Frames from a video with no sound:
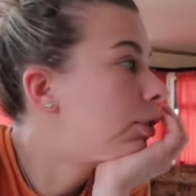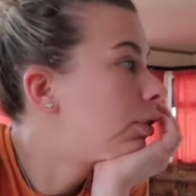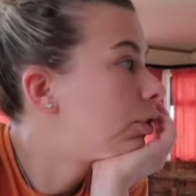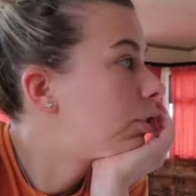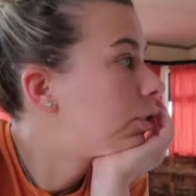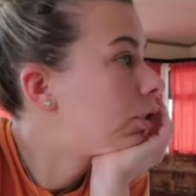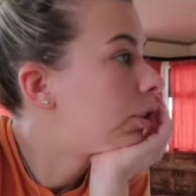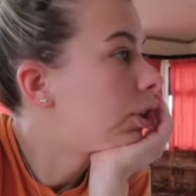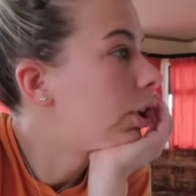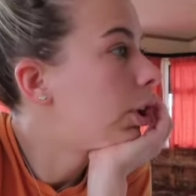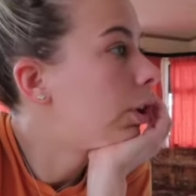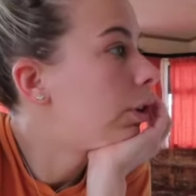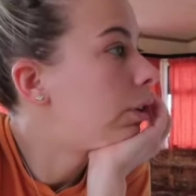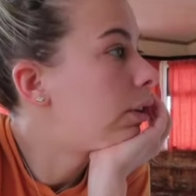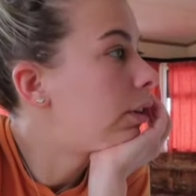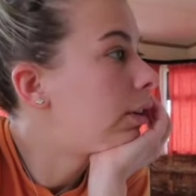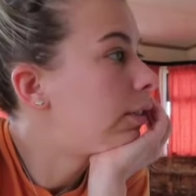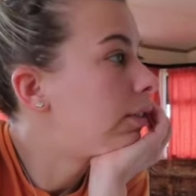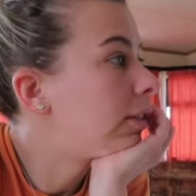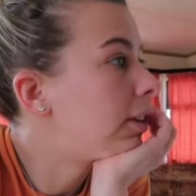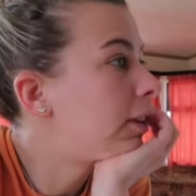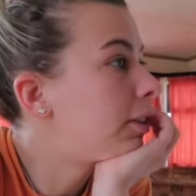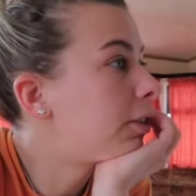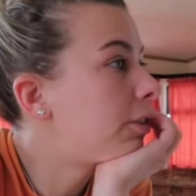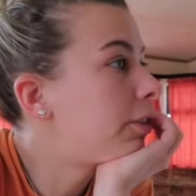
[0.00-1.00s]
So I've
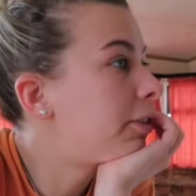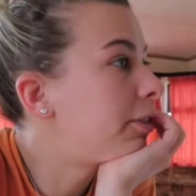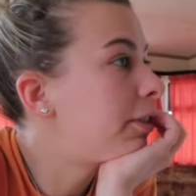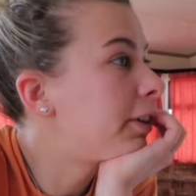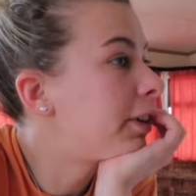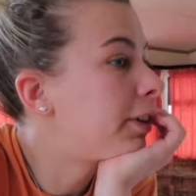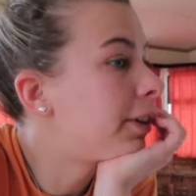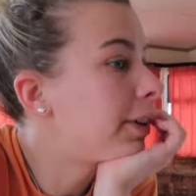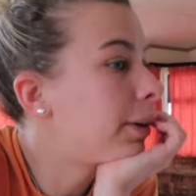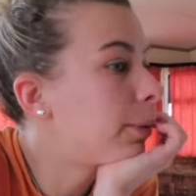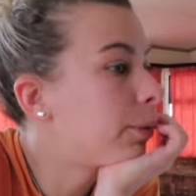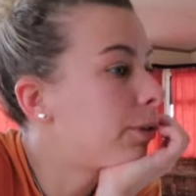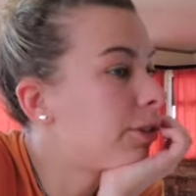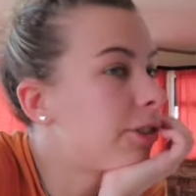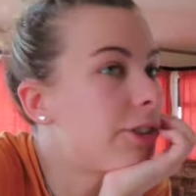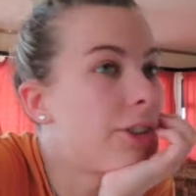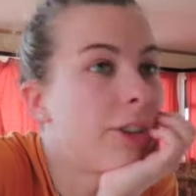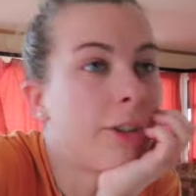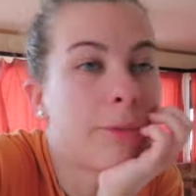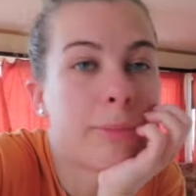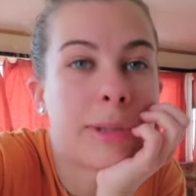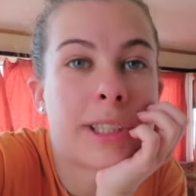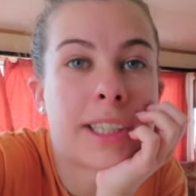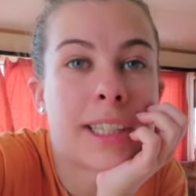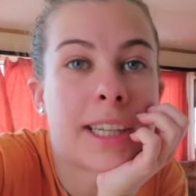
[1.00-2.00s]
now got to figure out what to do
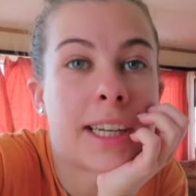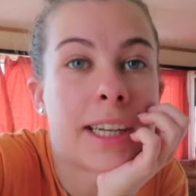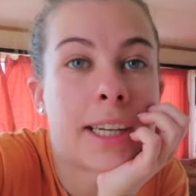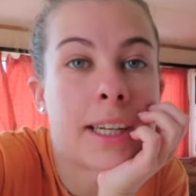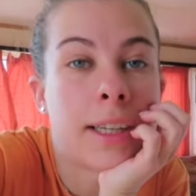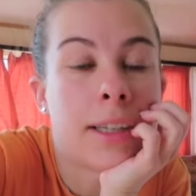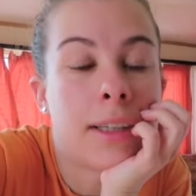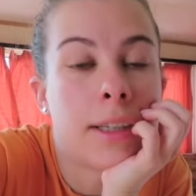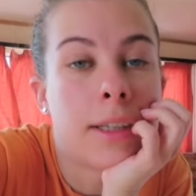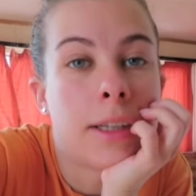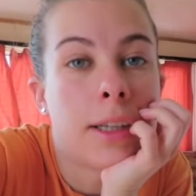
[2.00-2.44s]
in my day.